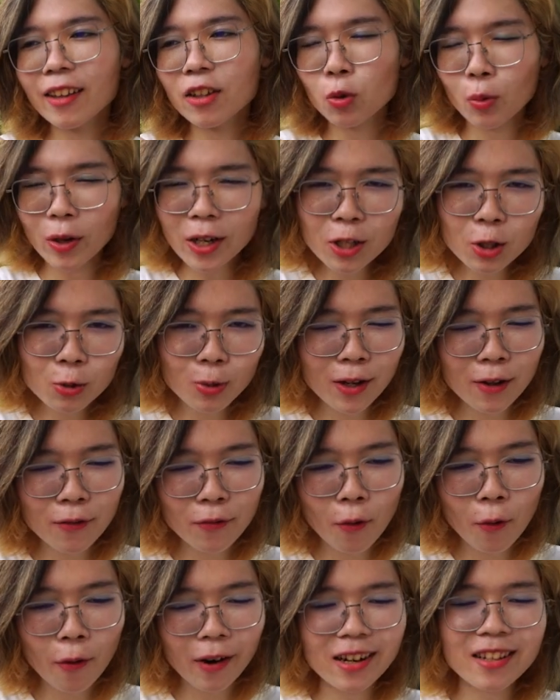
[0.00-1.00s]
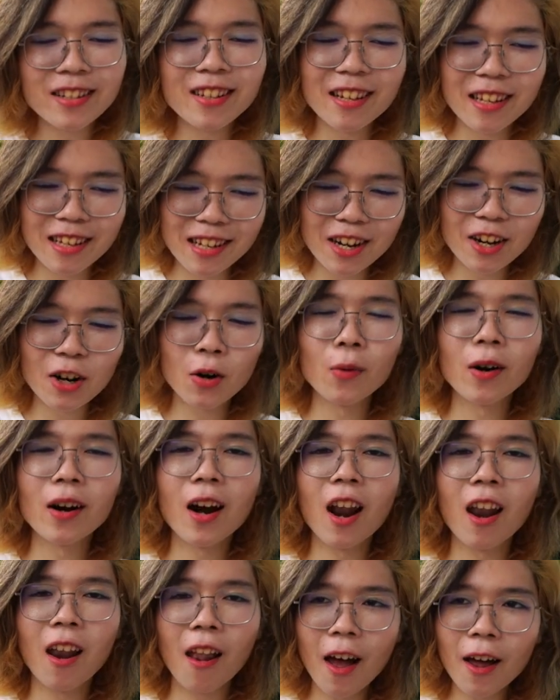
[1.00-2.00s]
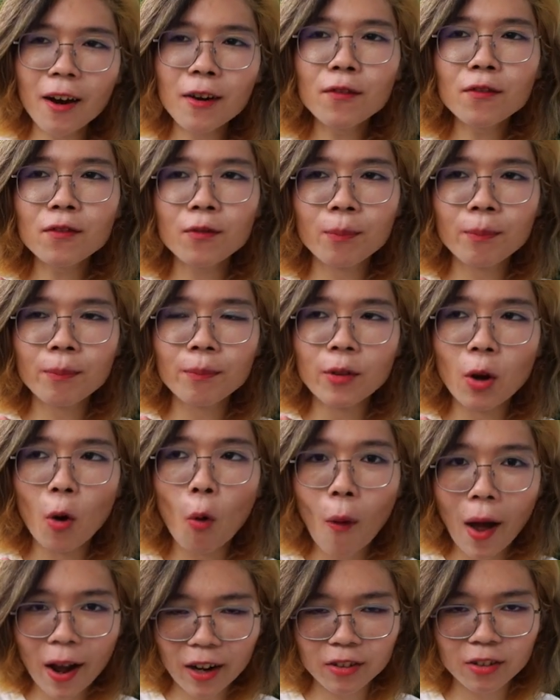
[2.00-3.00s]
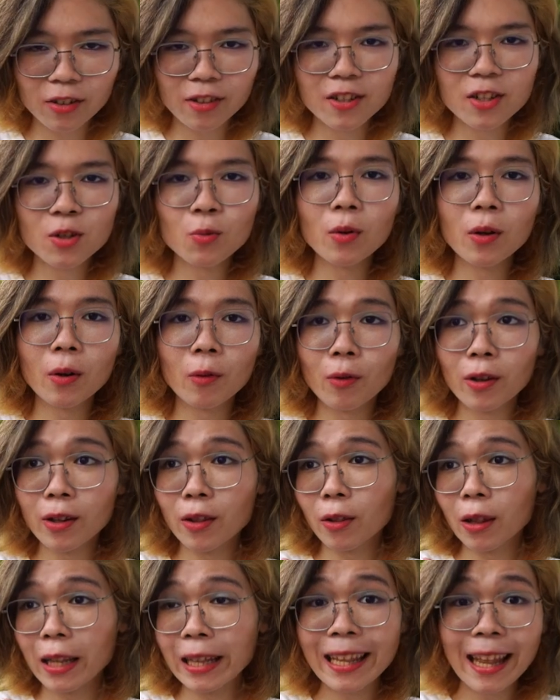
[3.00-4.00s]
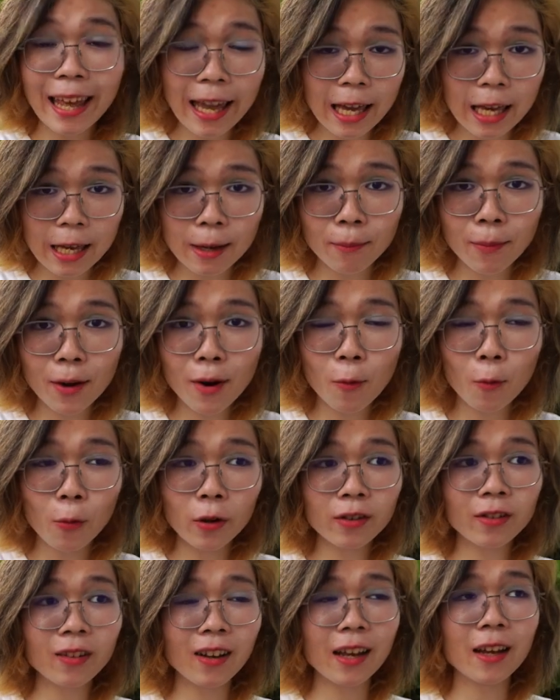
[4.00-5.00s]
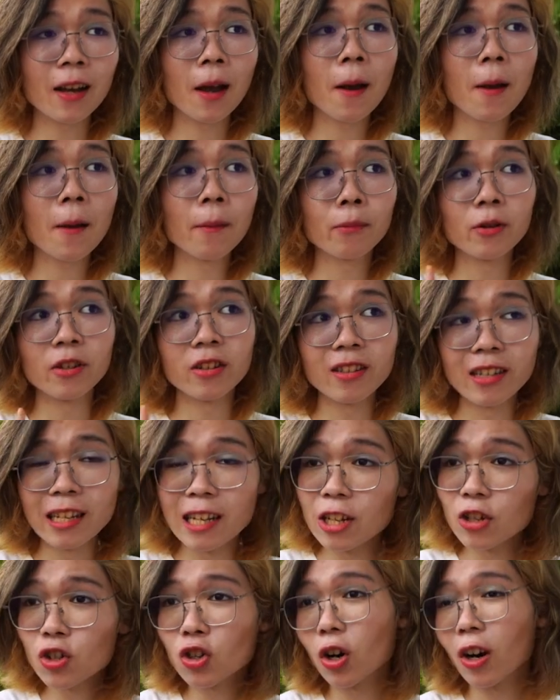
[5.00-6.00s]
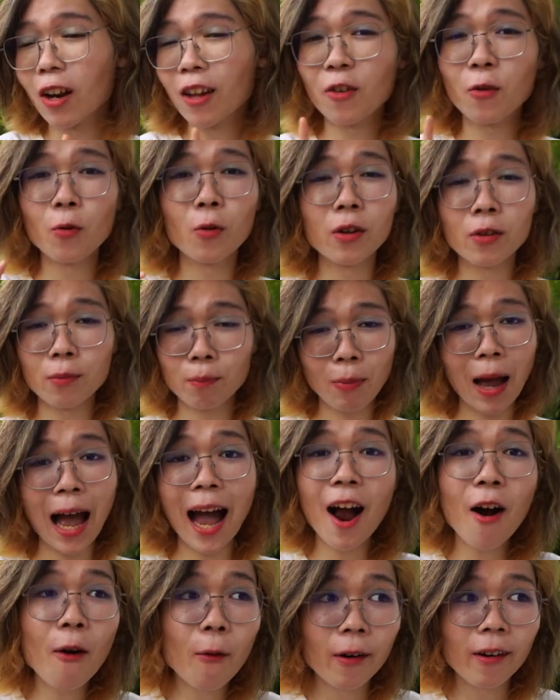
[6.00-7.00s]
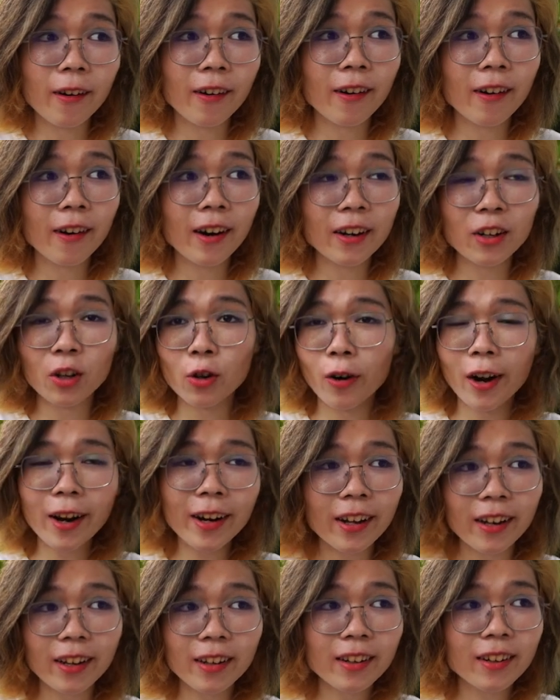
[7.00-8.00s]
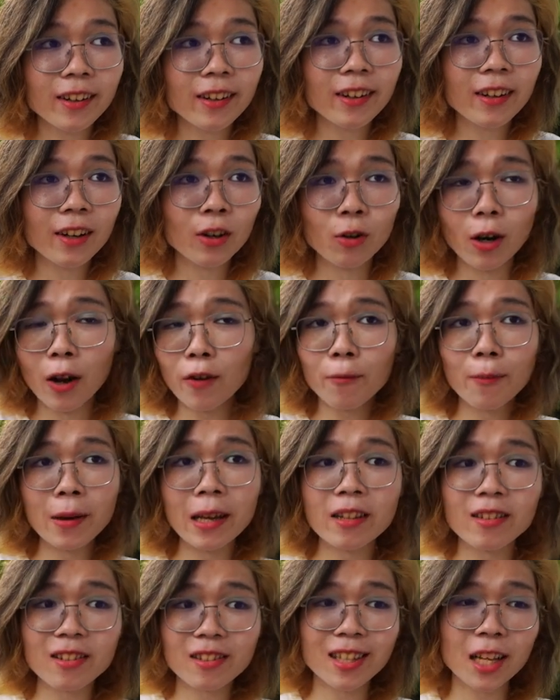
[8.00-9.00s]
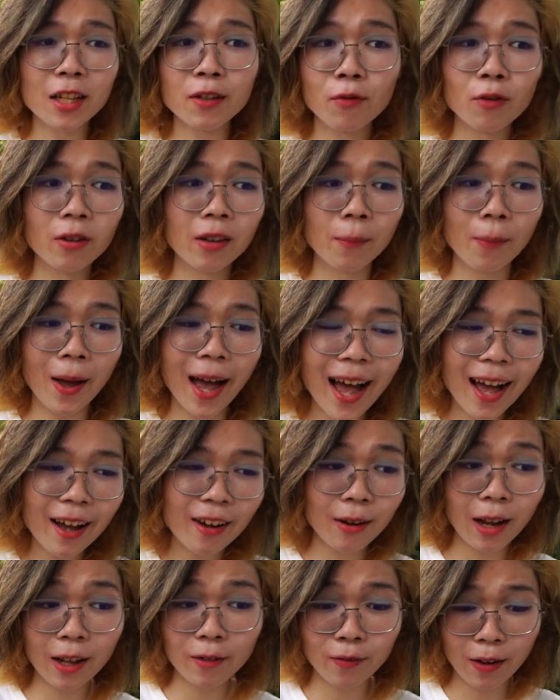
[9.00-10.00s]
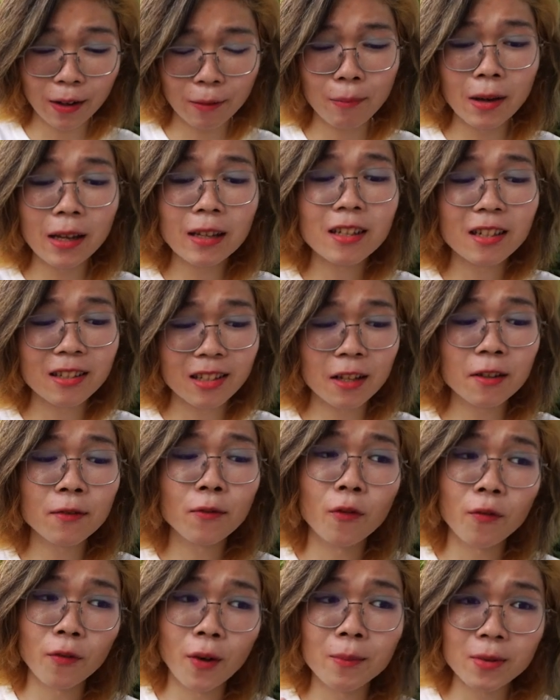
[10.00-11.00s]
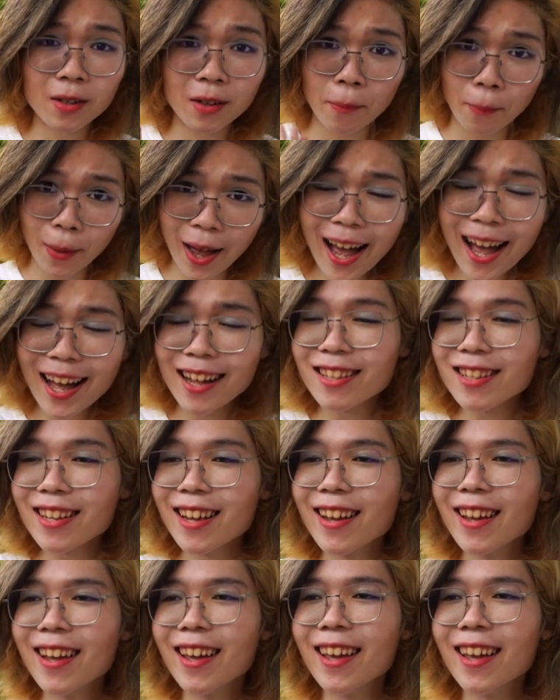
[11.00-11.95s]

2024 is the year where a lot of directors with name, with like prestige or like with power and credit who have made successful in the past, who have like made successful films in the past,